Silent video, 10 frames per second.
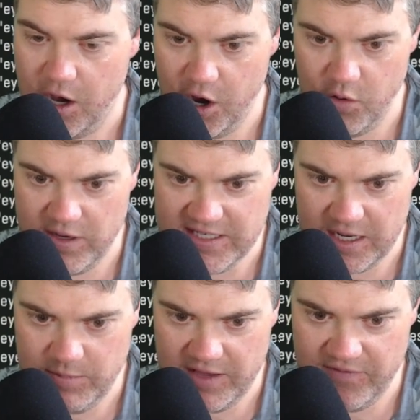Oh, is it
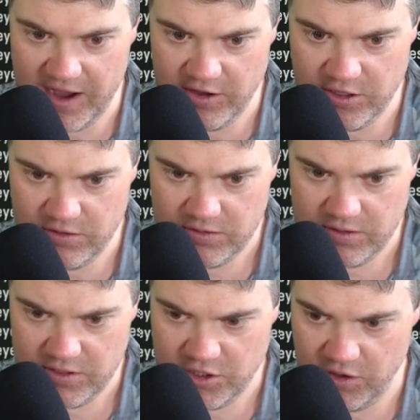going to be a value?
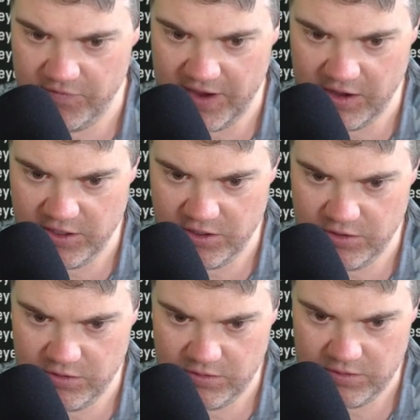So
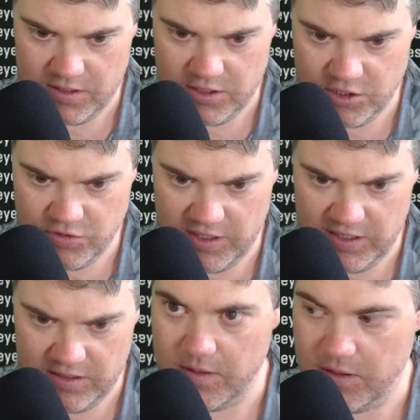value string?
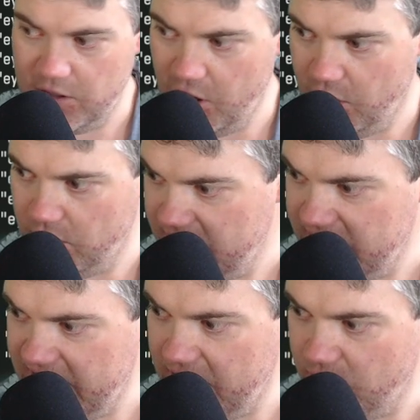No.
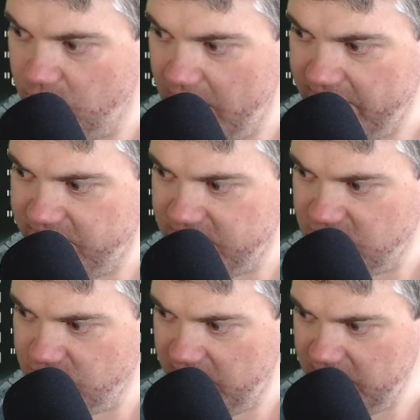Get ref
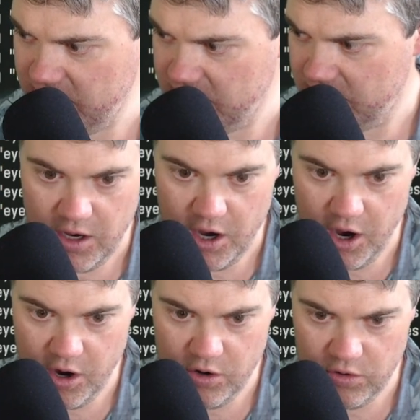string?
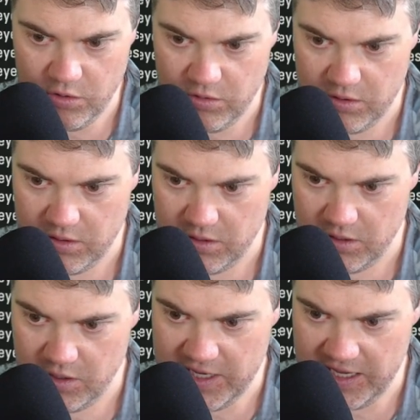Oh,
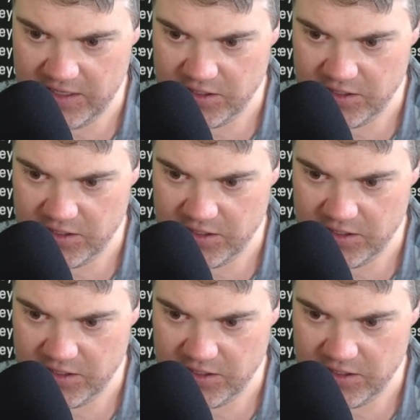okay.